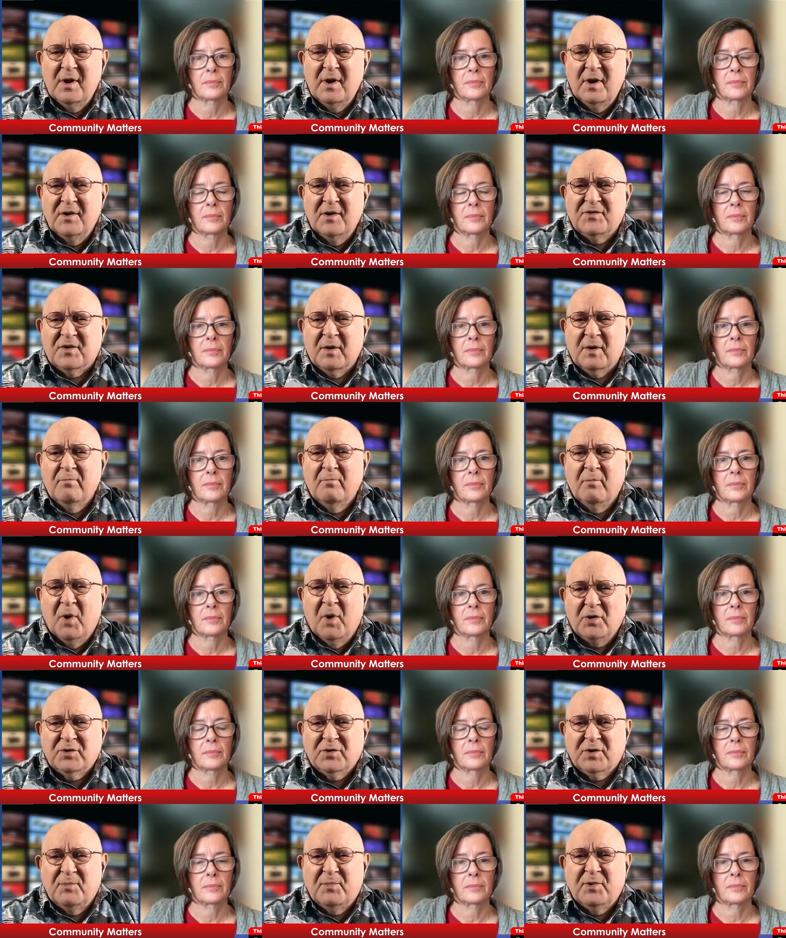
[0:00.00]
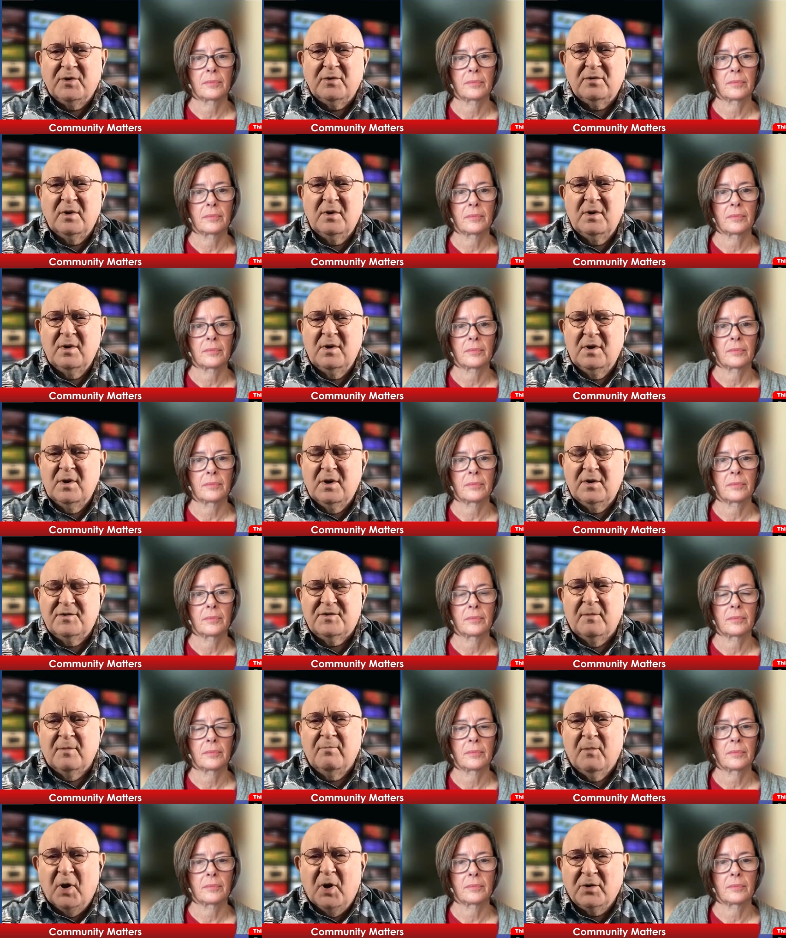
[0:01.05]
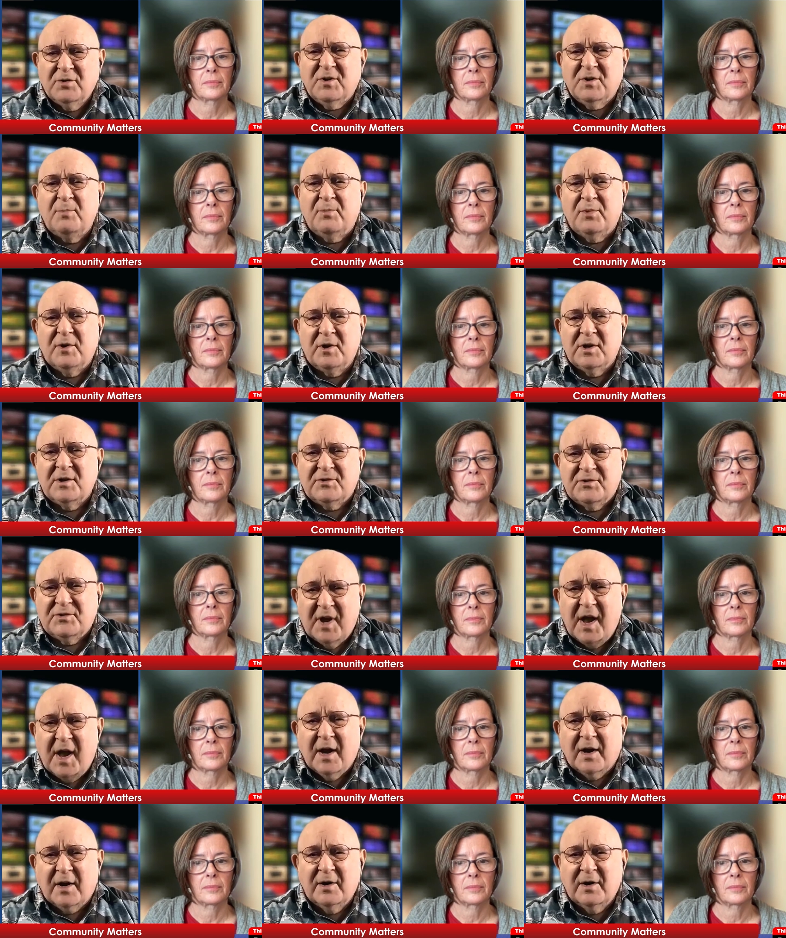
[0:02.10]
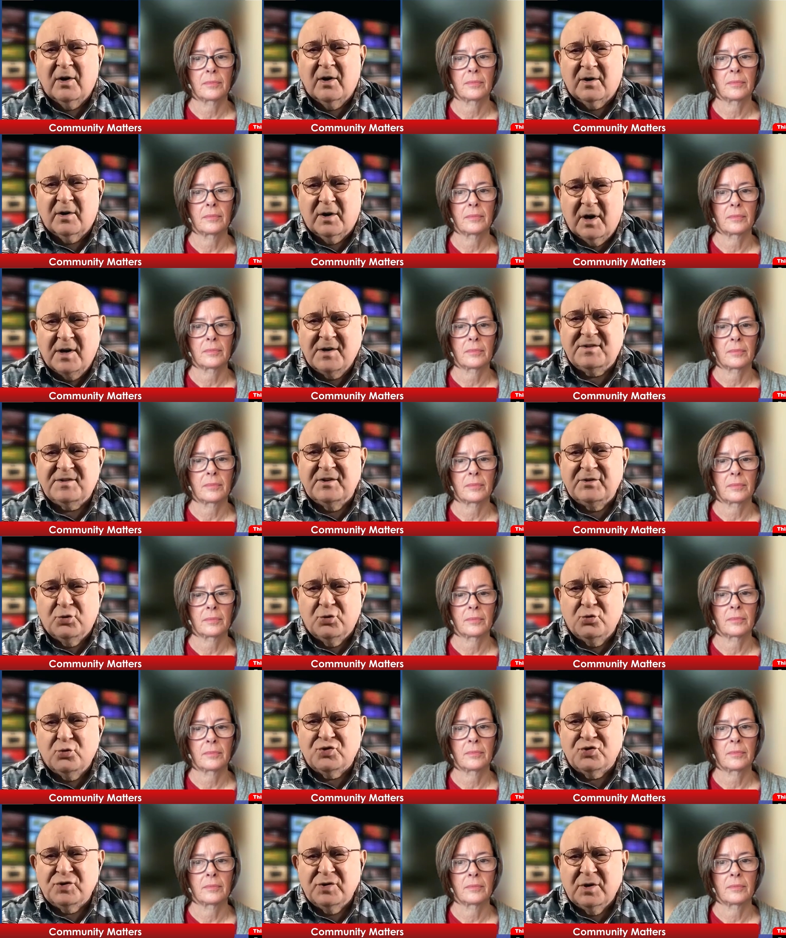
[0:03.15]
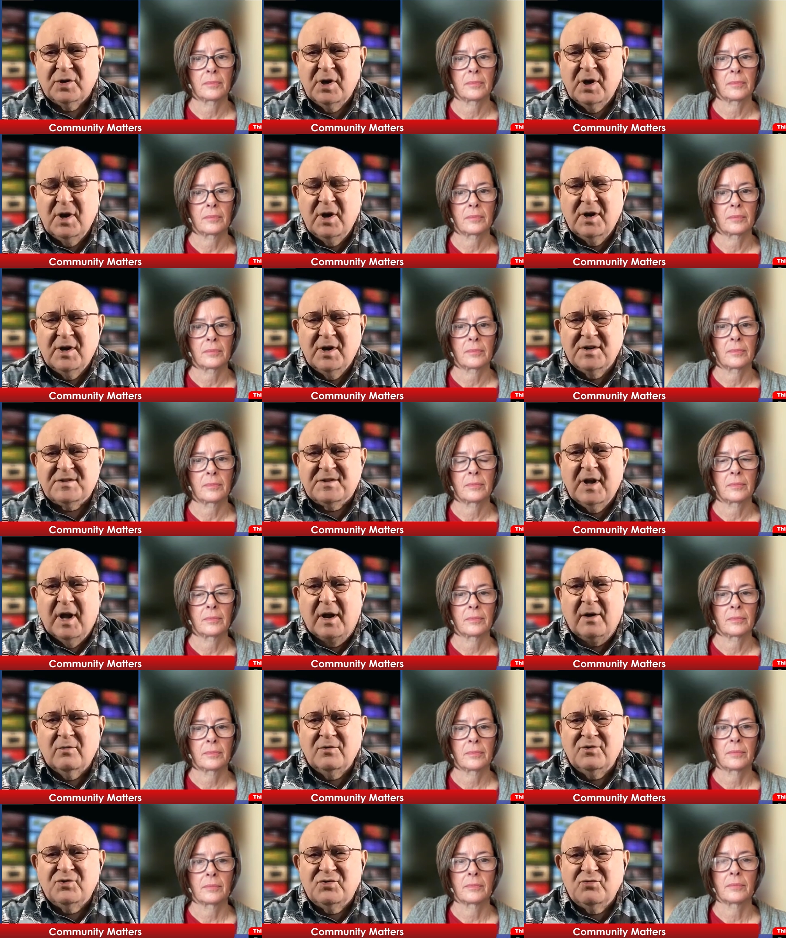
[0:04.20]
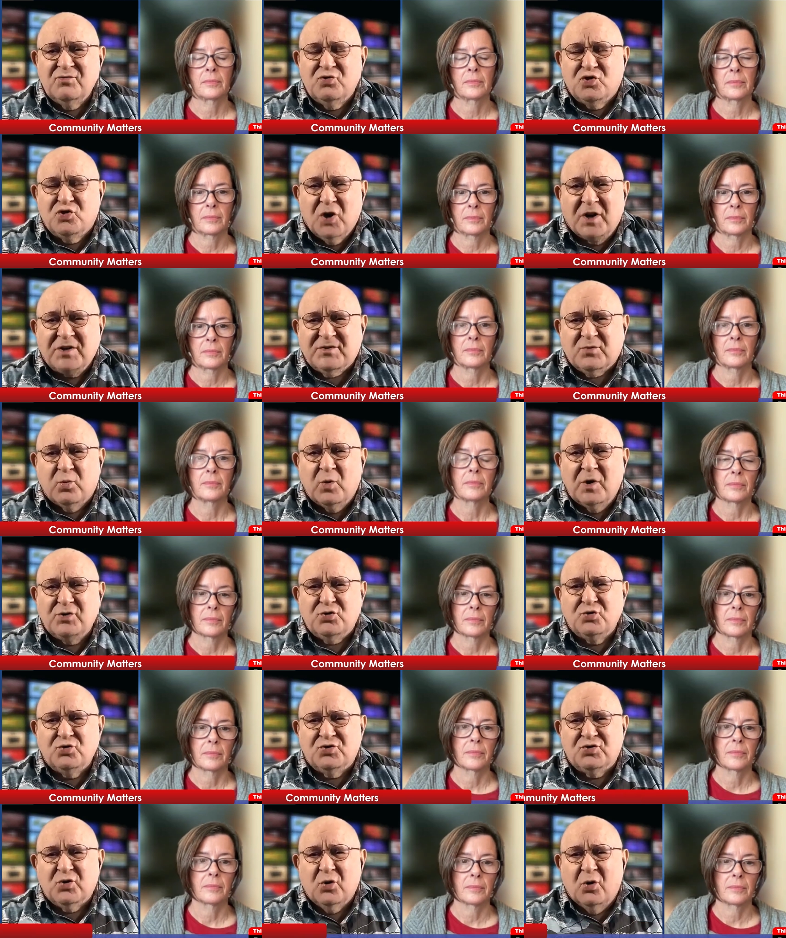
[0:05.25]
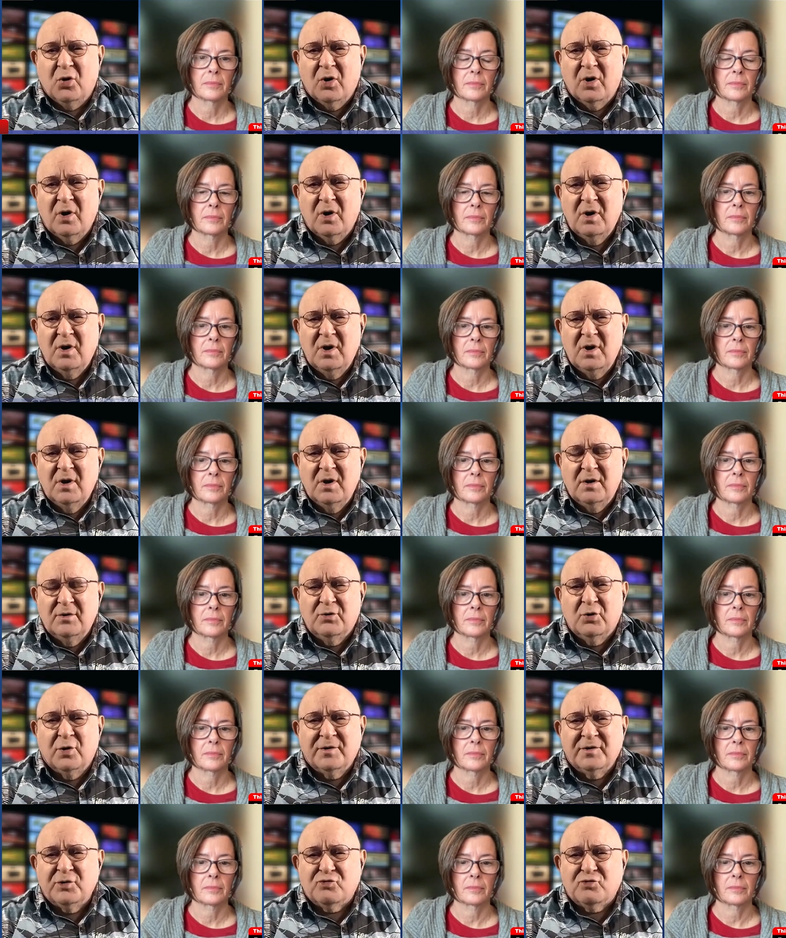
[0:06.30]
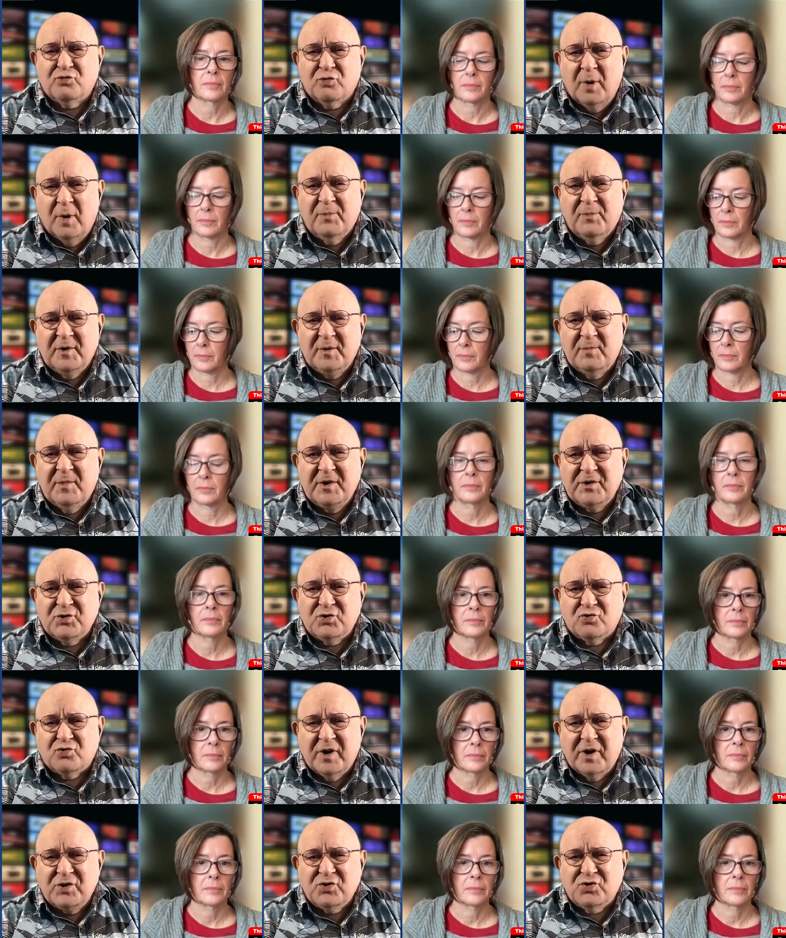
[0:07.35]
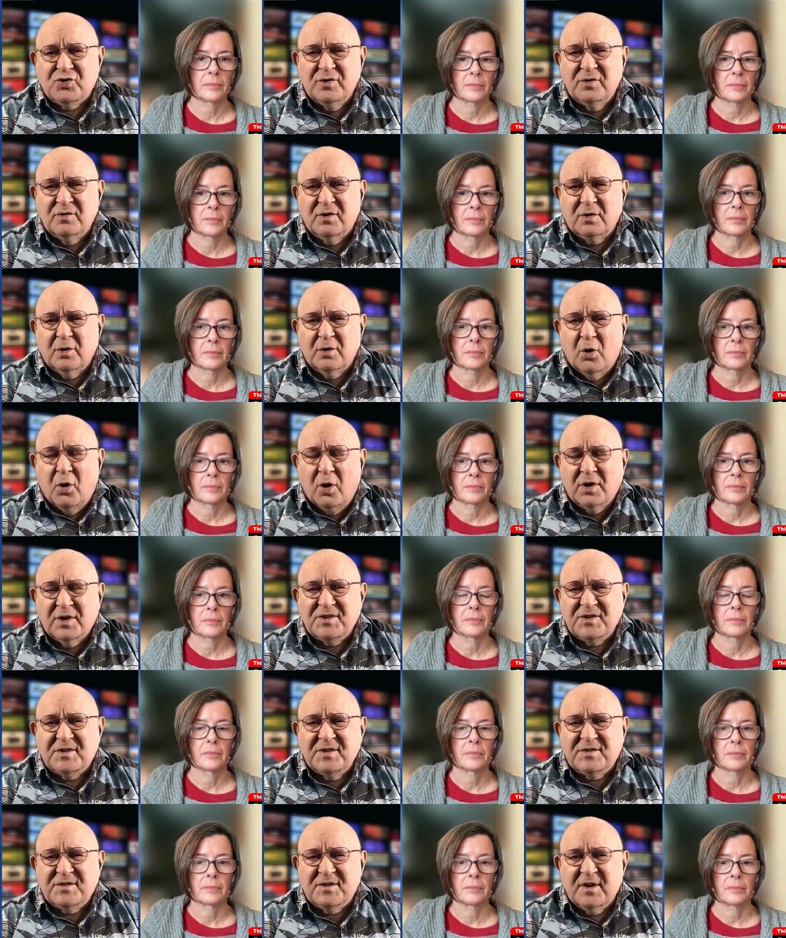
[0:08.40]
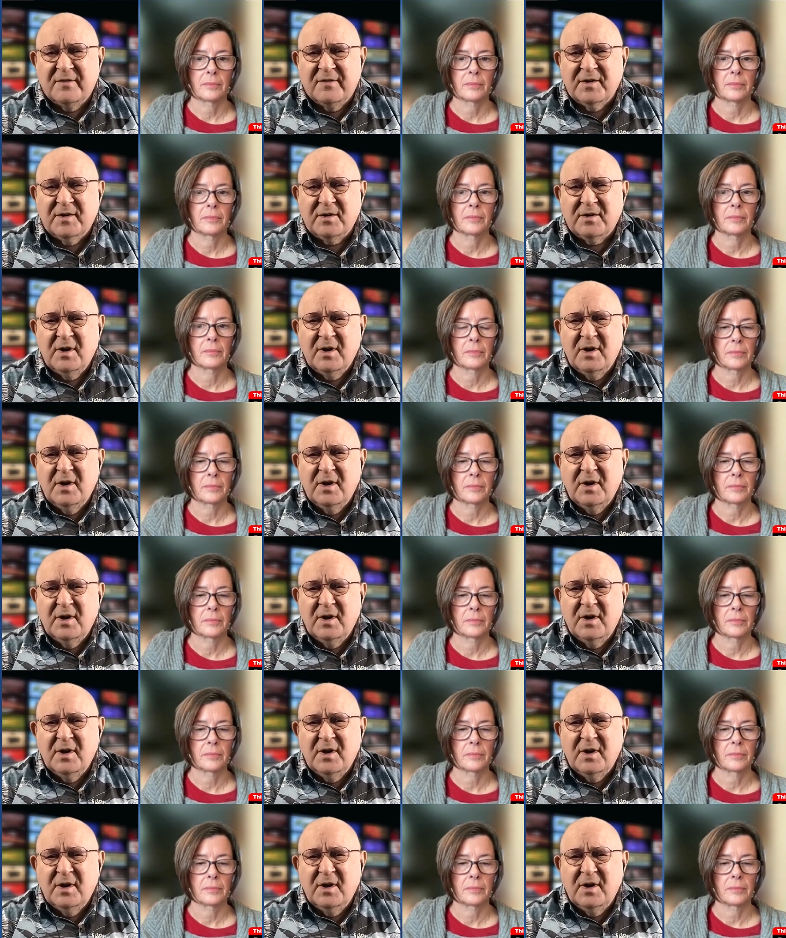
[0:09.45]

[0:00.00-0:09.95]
Speaker 1: It's a multiple, a multiple attack on our Constitution. It's not just what you saw during the Trump administration, the lawlessness of it.